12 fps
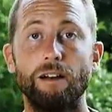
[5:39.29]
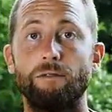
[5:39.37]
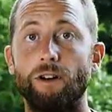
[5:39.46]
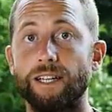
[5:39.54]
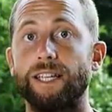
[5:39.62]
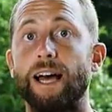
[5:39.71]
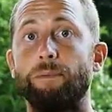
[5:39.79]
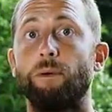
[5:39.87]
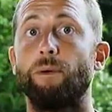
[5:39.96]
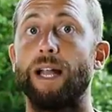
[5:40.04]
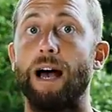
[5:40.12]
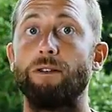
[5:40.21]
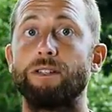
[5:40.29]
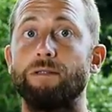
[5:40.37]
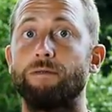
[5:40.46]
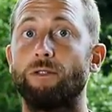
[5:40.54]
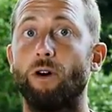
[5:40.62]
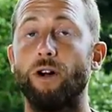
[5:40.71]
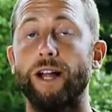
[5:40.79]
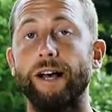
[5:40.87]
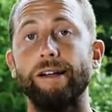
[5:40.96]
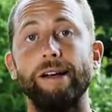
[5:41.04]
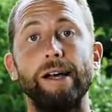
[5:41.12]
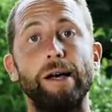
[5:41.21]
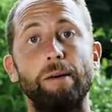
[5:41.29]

For example, when I was in Florida,